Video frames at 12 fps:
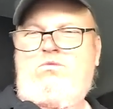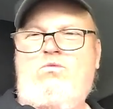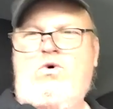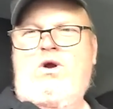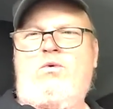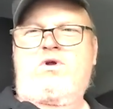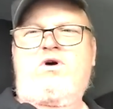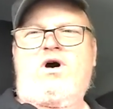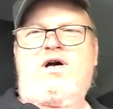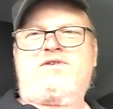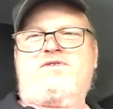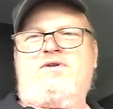what it would
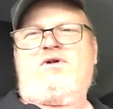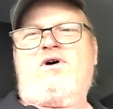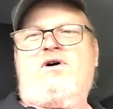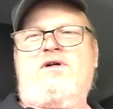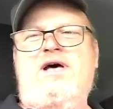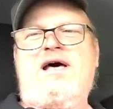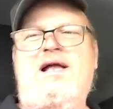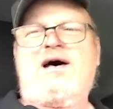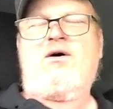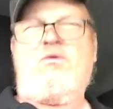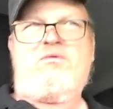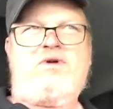cost to log that
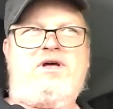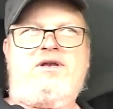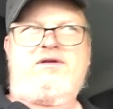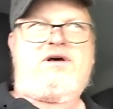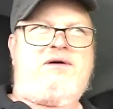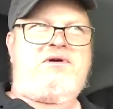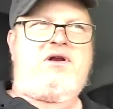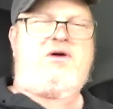out. And